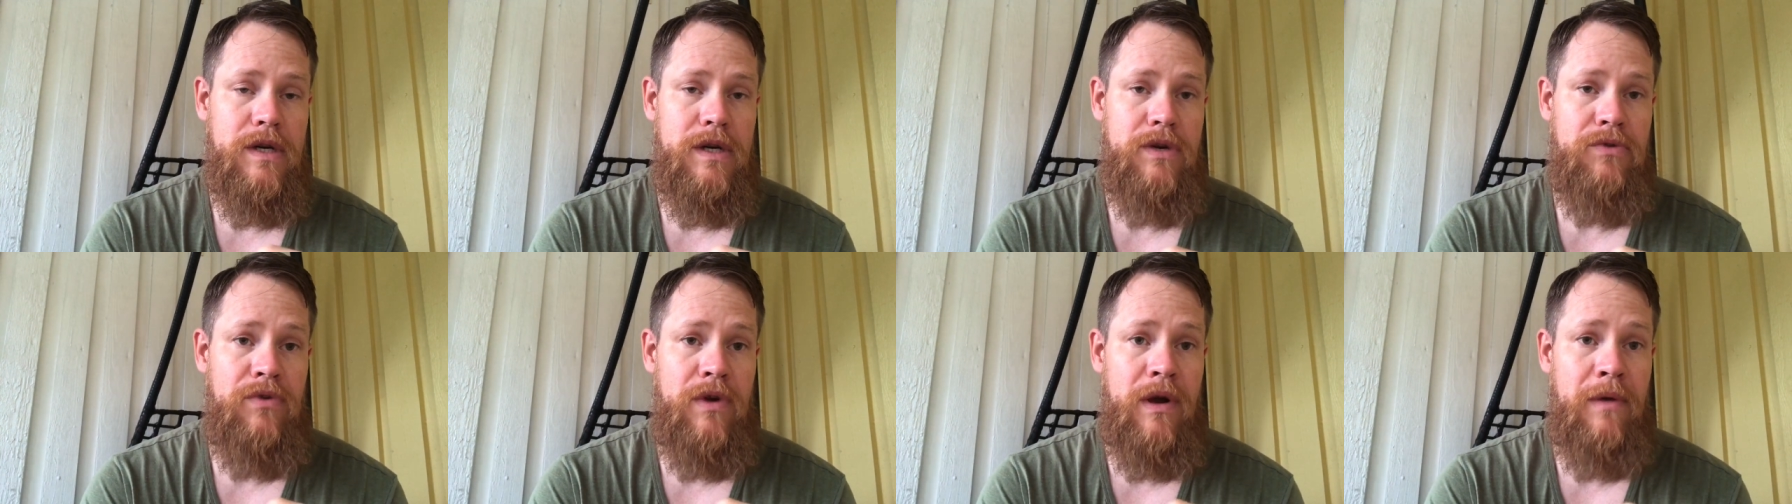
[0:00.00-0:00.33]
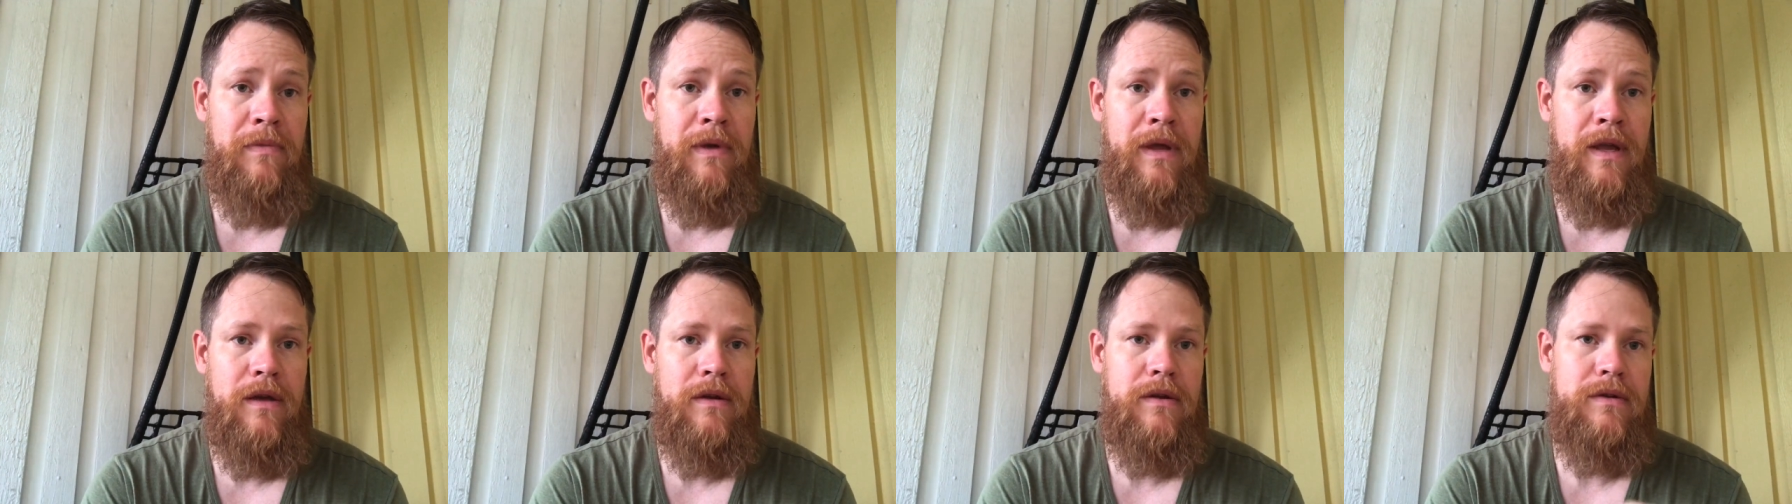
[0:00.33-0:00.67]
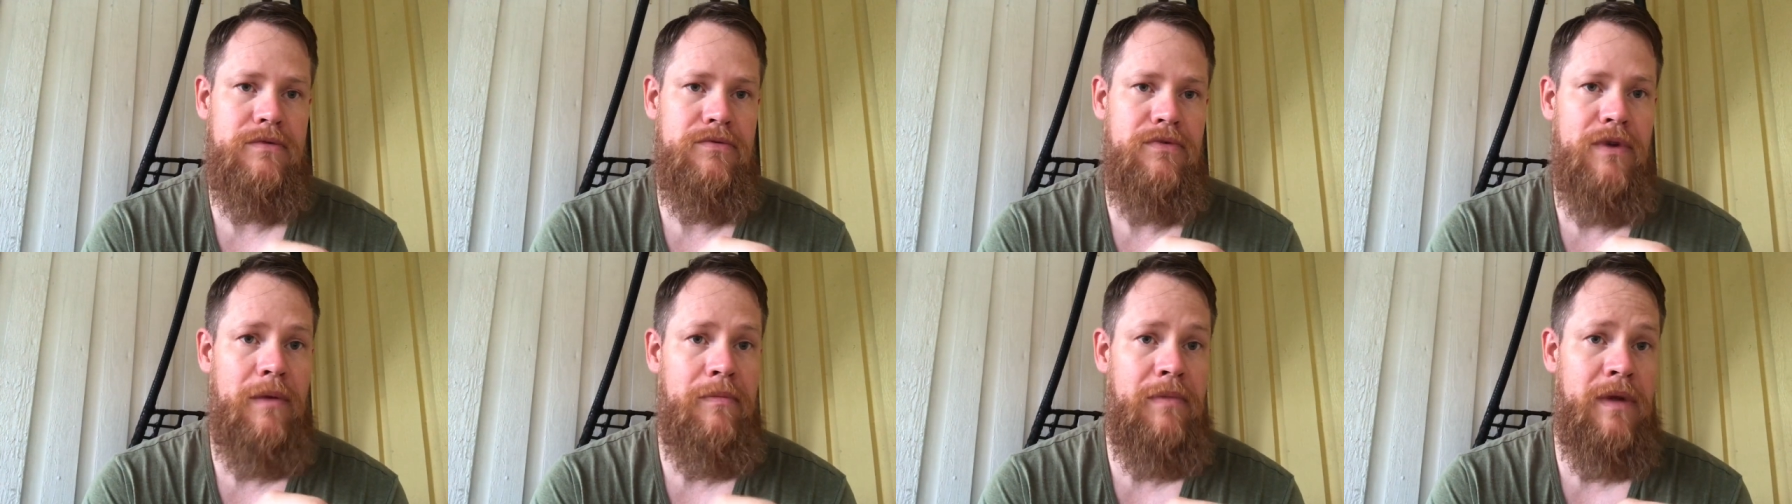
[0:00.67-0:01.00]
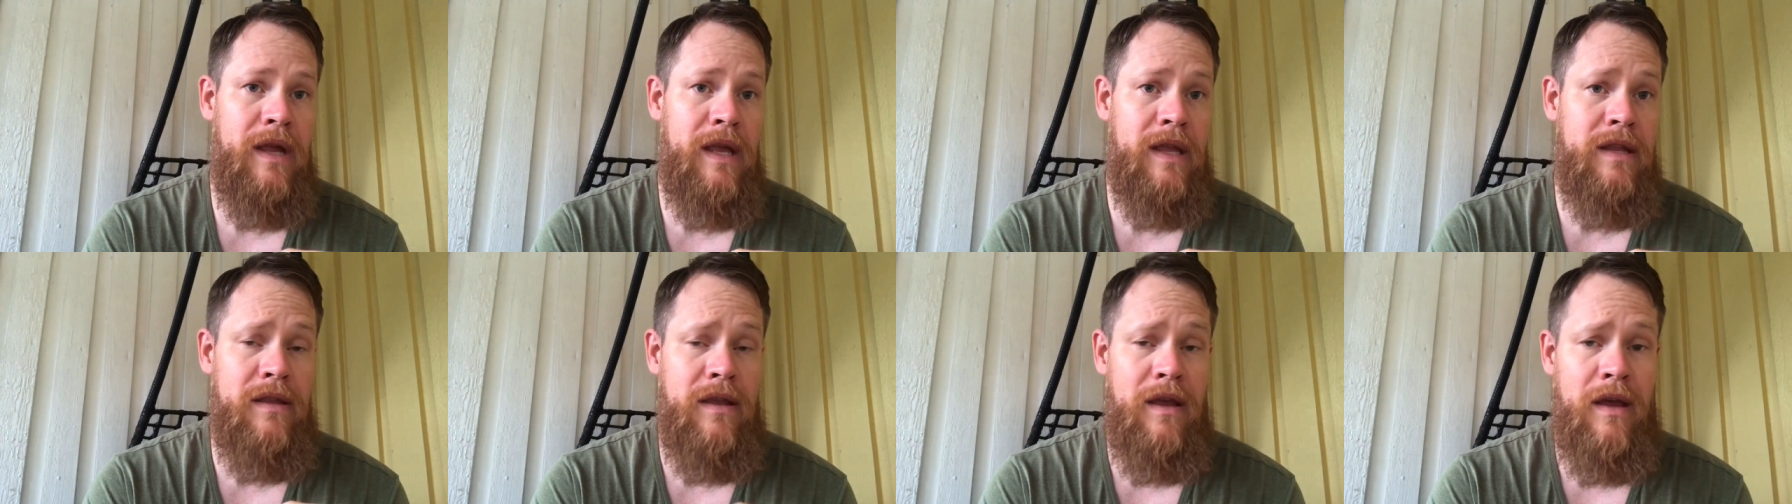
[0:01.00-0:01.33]
rubbing
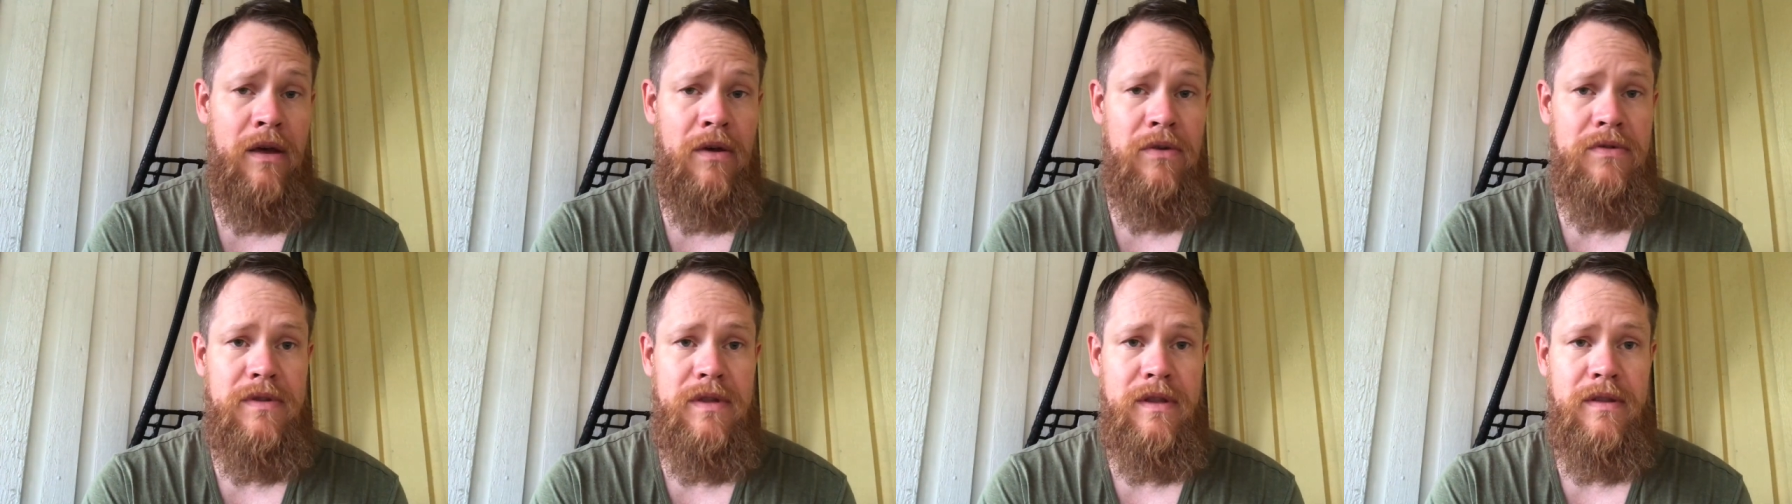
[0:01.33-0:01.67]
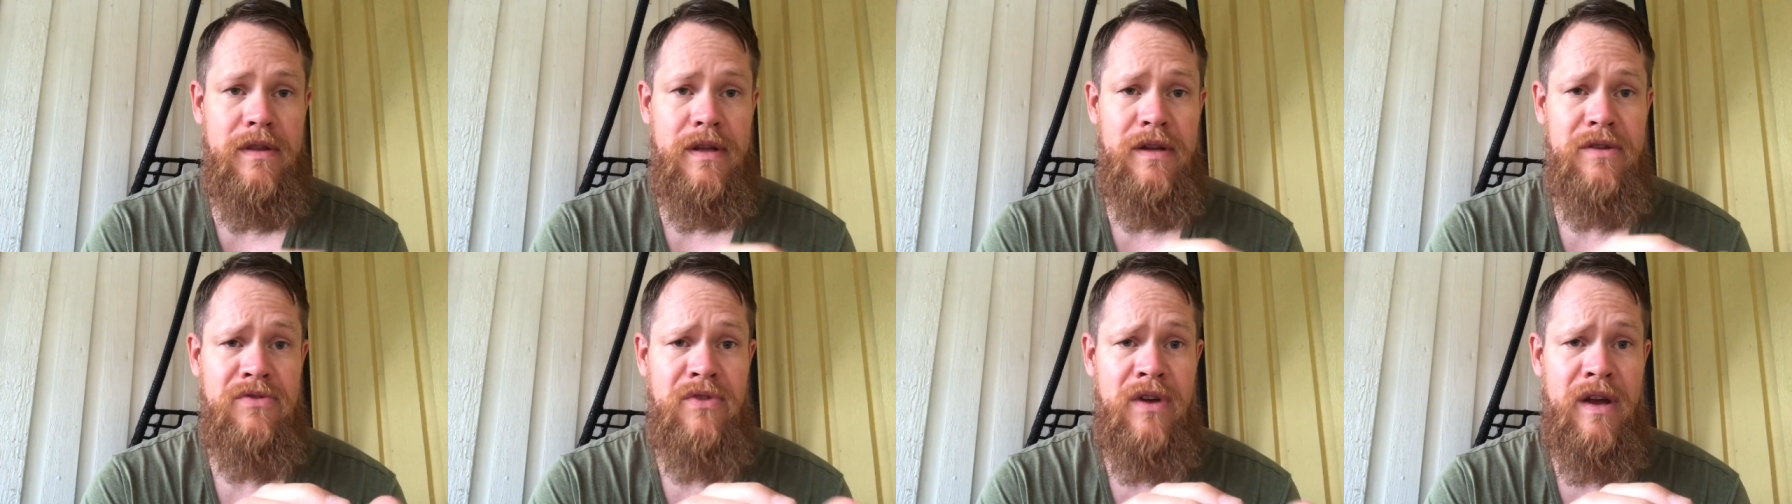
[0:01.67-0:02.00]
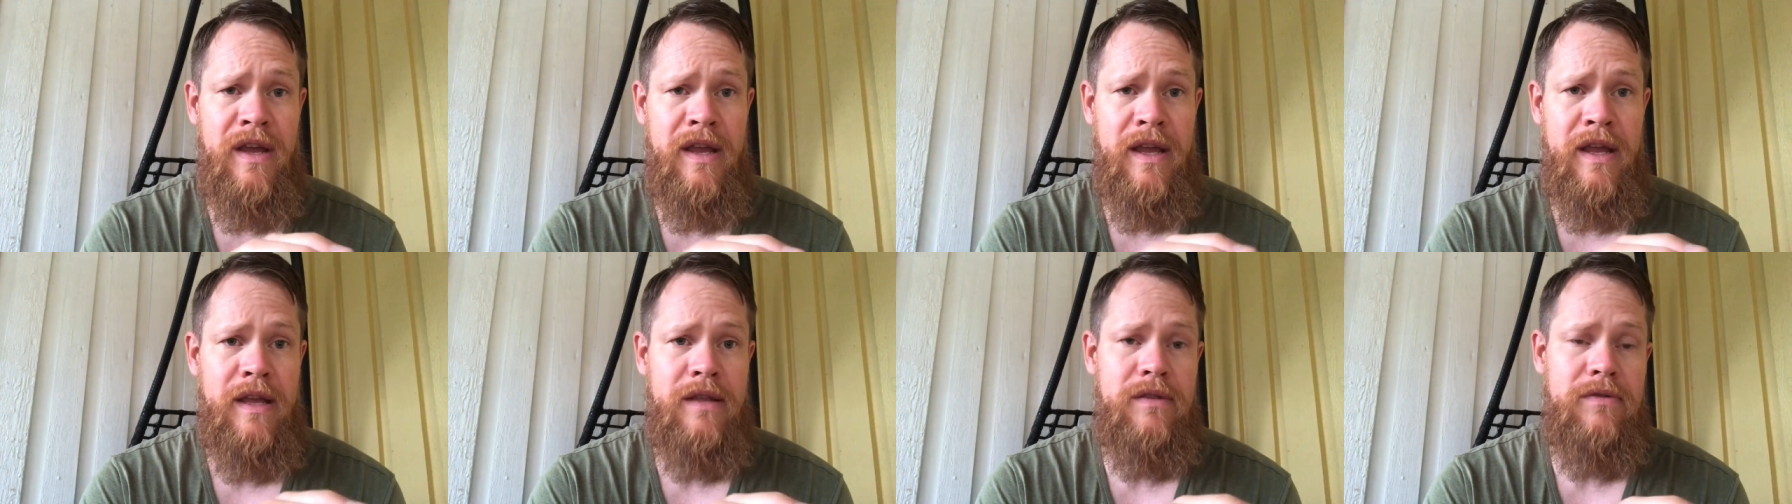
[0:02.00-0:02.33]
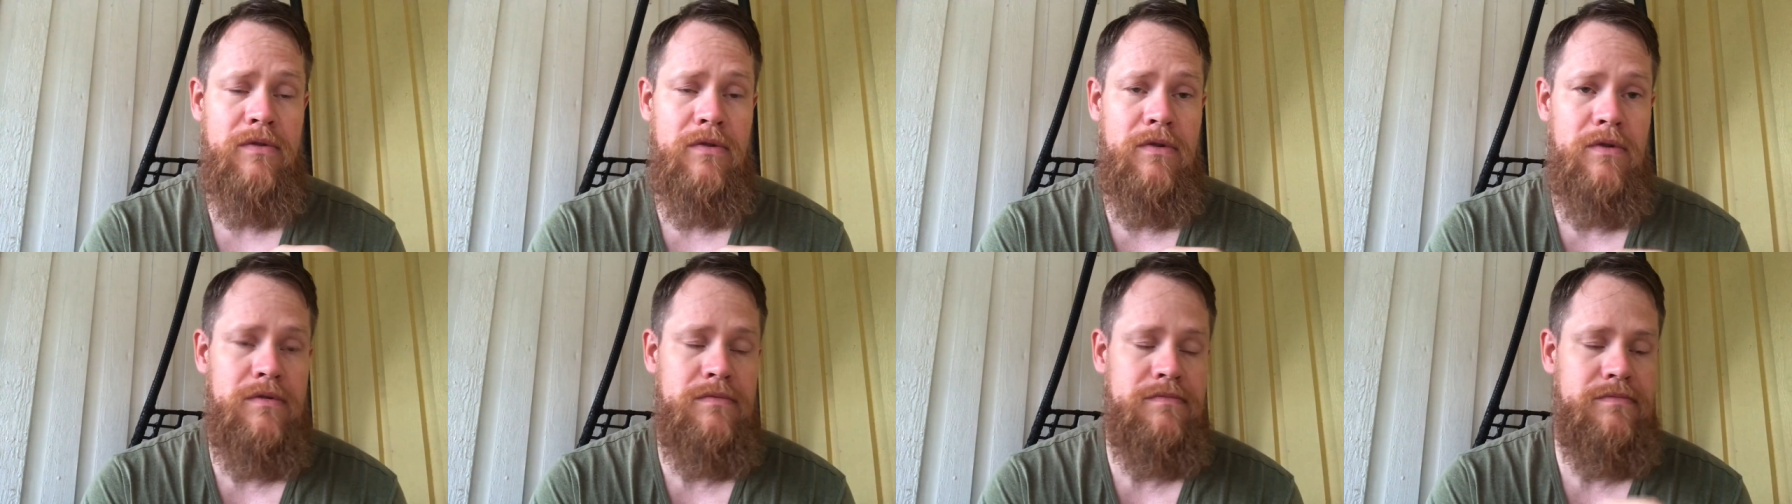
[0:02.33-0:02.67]
it out and then drying it,
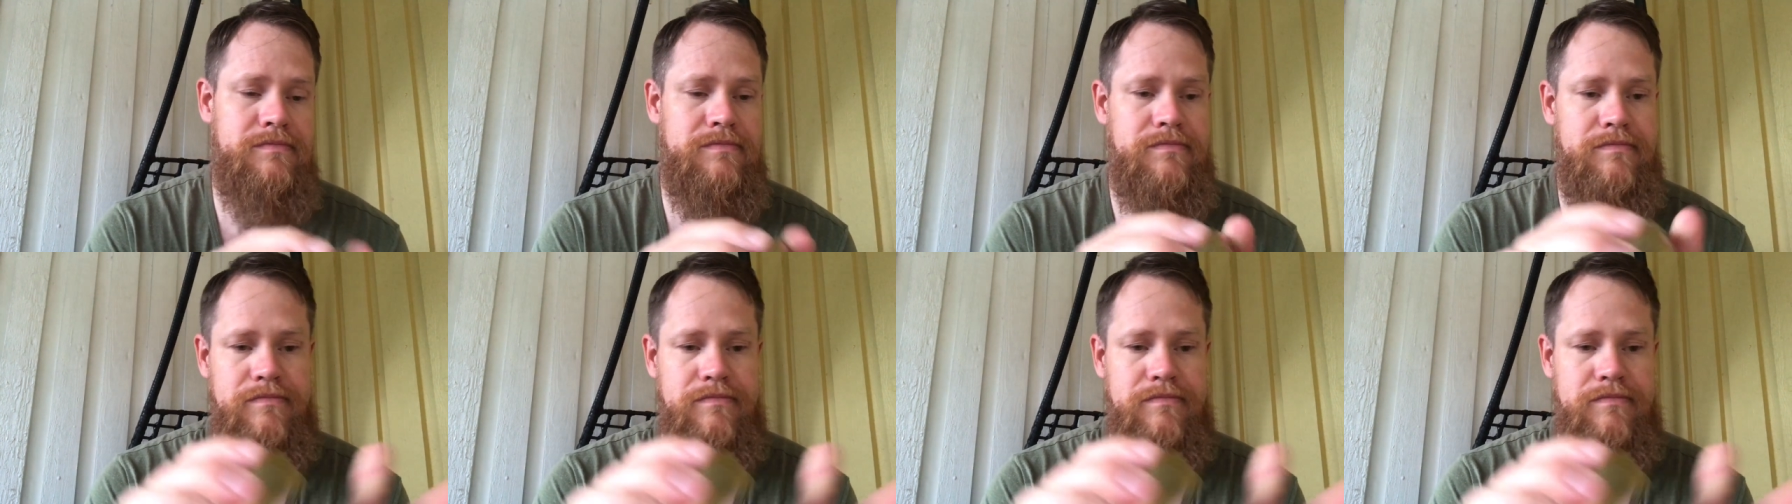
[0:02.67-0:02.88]
or